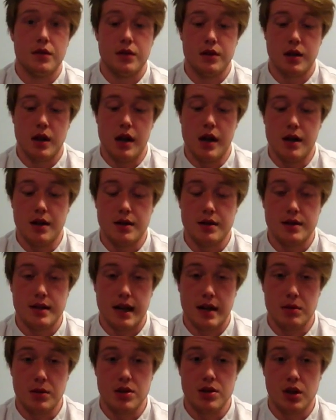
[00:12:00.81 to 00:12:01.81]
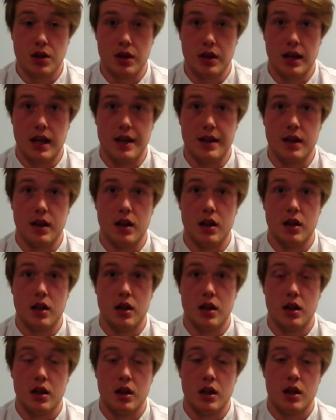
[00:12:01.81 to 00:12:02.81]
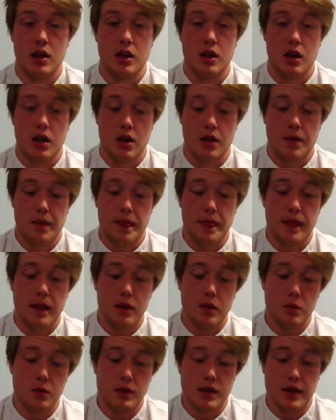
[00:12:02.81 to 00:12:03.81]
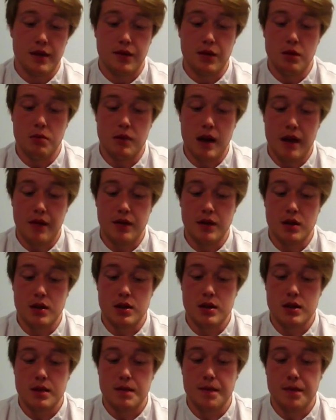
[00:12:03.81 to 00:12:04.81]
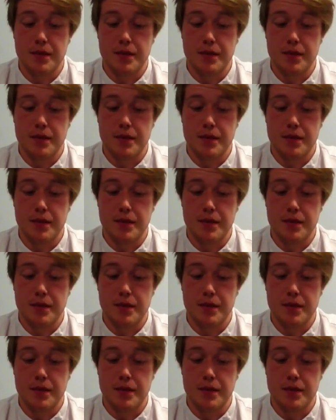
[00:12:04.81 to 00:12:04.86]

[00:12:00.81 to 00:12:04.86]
the segments on the ladder, different methods.